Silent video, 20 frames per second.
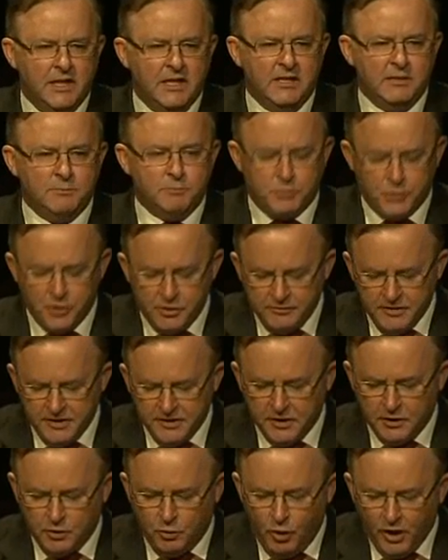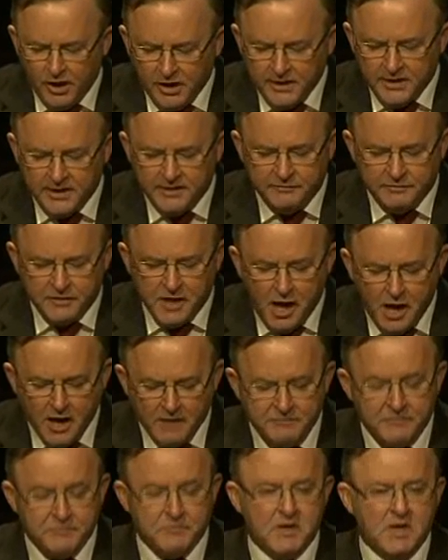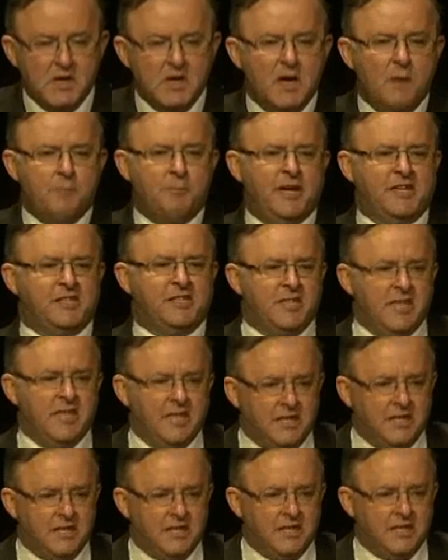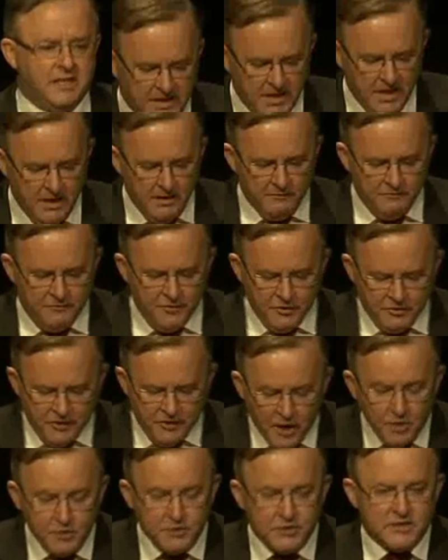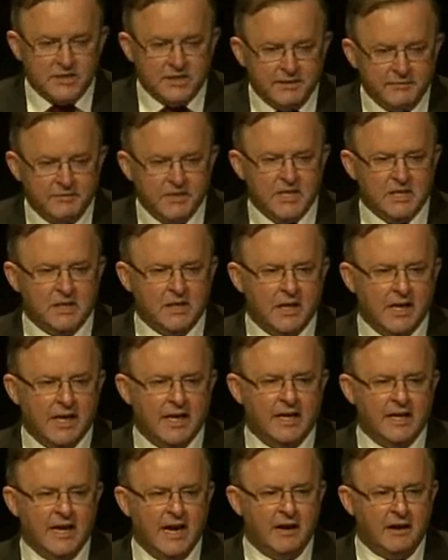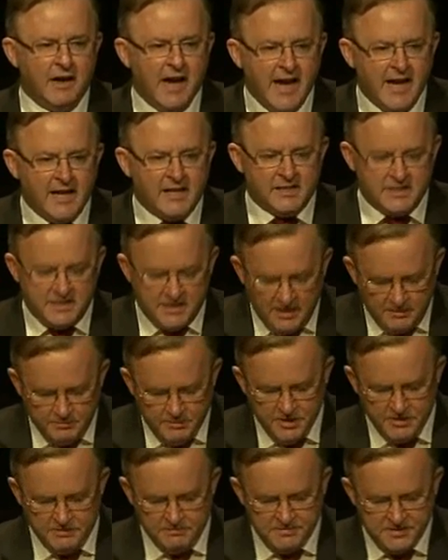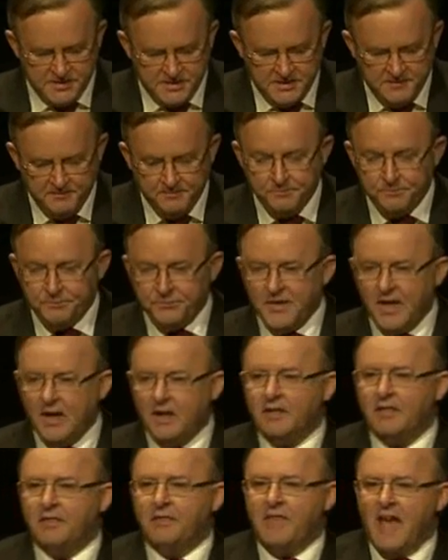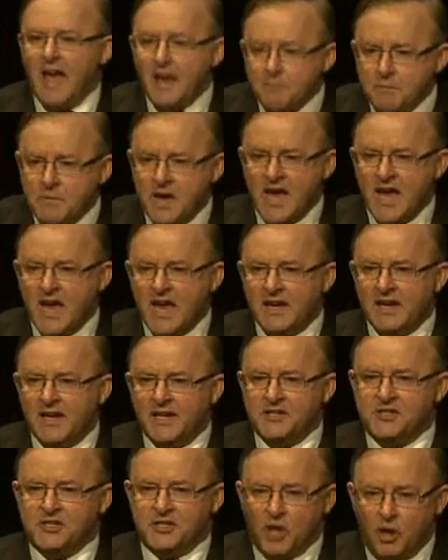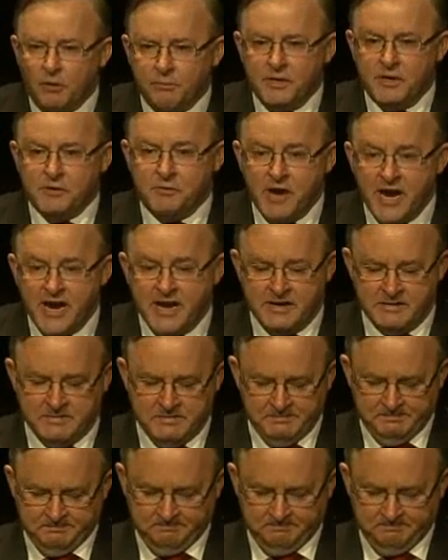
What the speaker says: in improving the quality of life, particularly for those living in our outer suburbs. That man is Tom Uren.